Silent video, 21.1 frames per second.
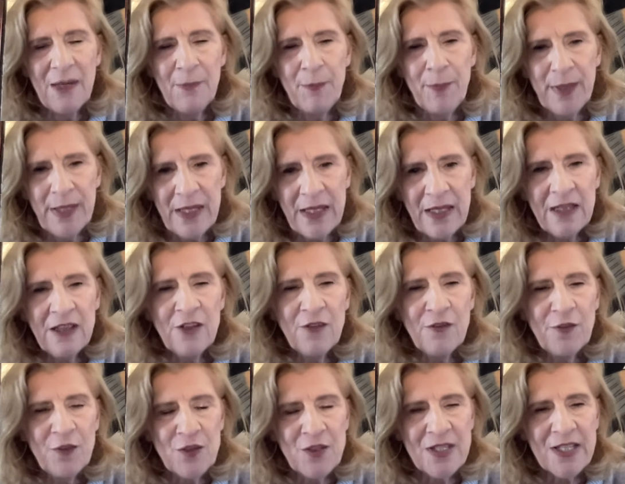Being the
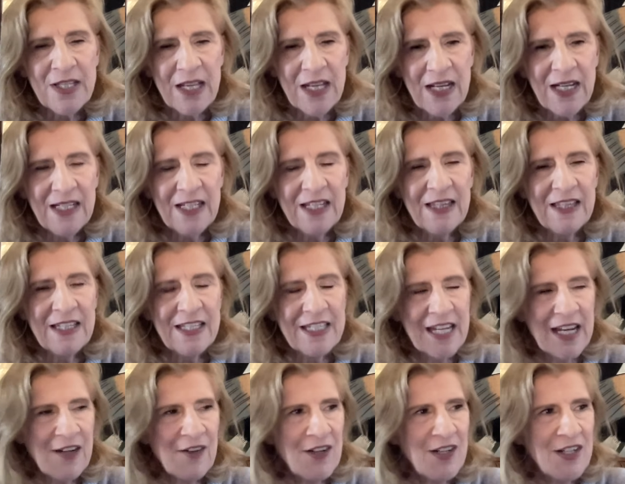first card in the
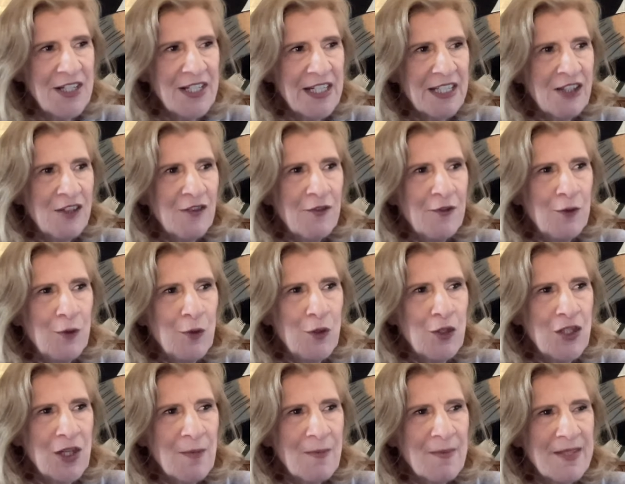tarot deck, the Fool
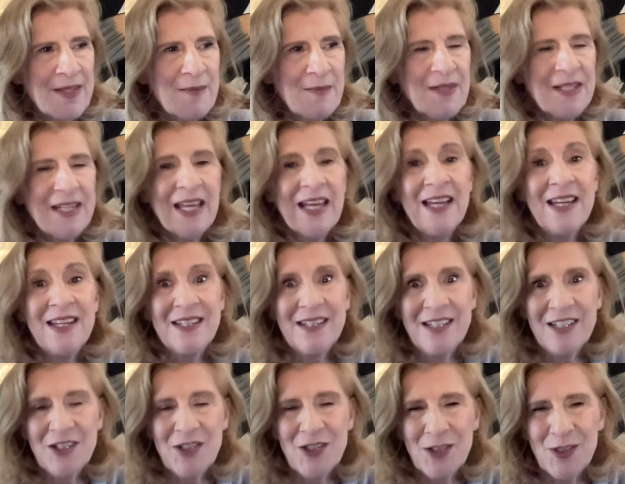jumps empty
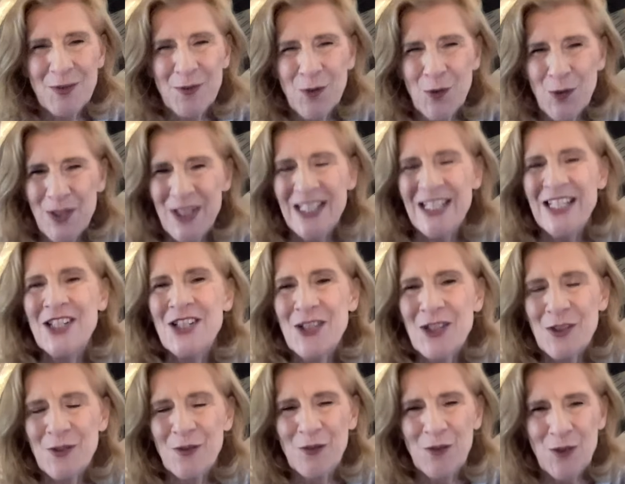handed into the void,
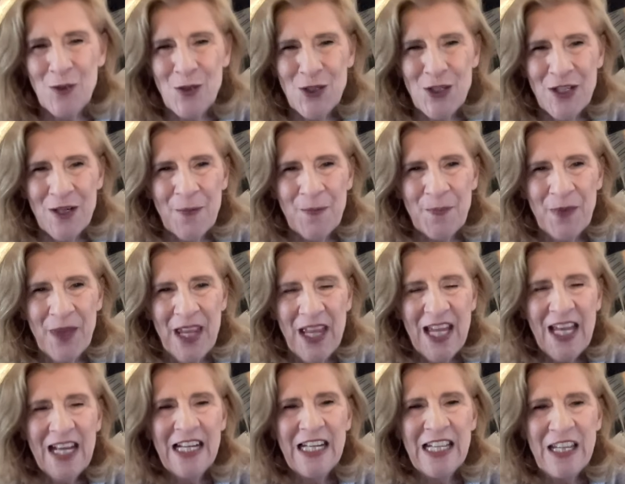into the future,
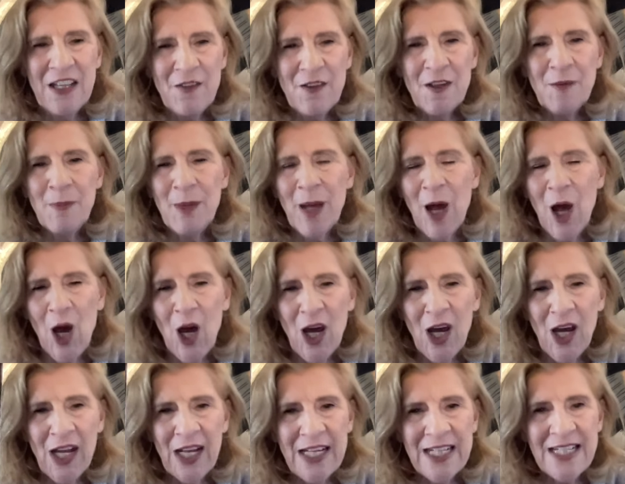leaving
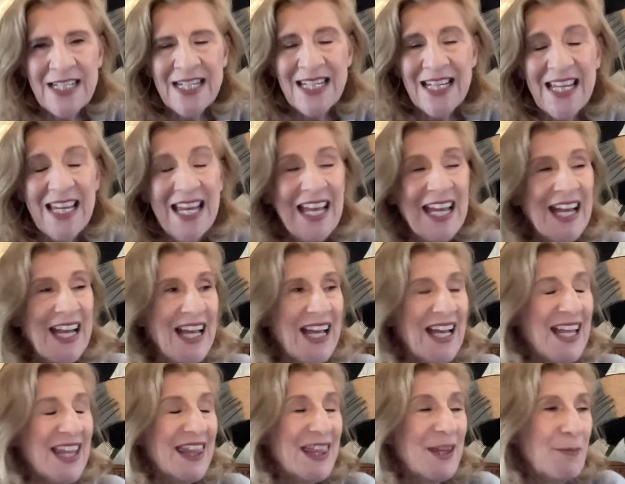behind
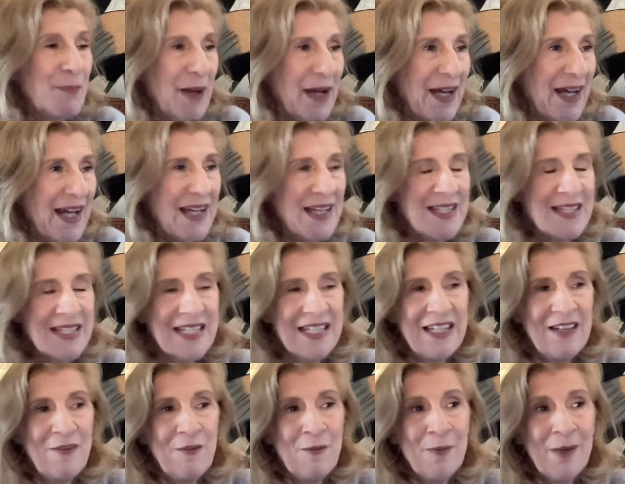the past,
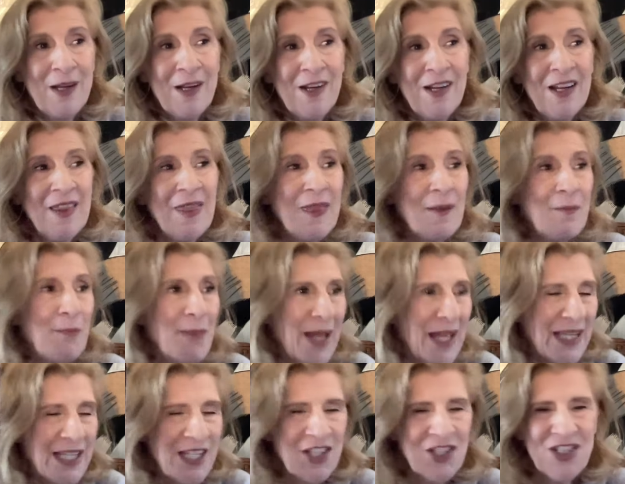even behind the
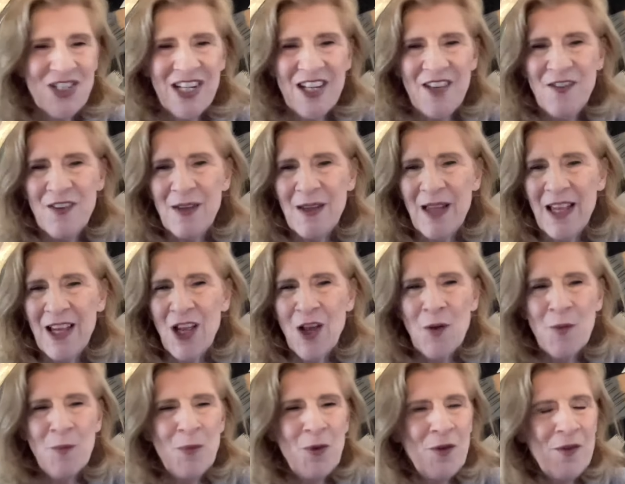baggage, leaving
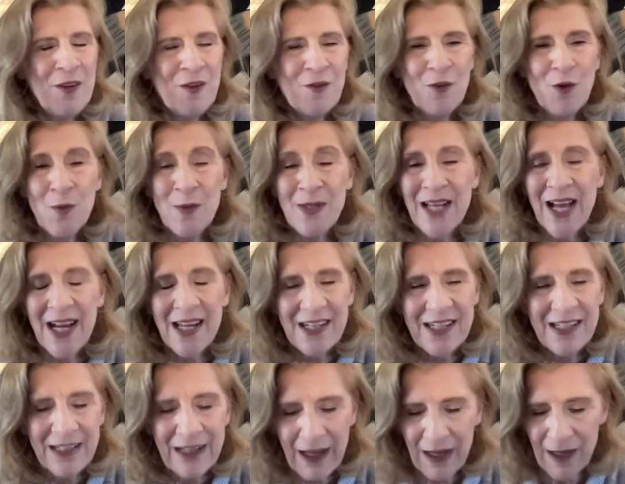uh, moving forward
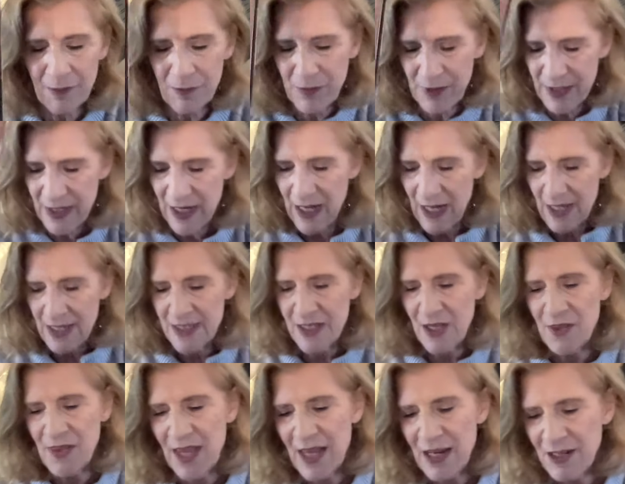unencumbered.
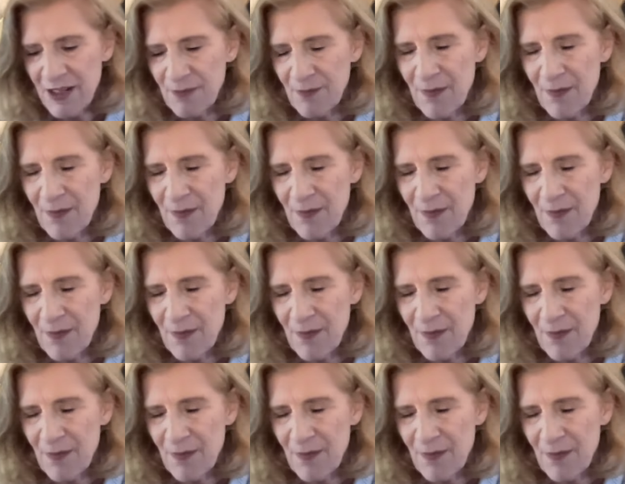So that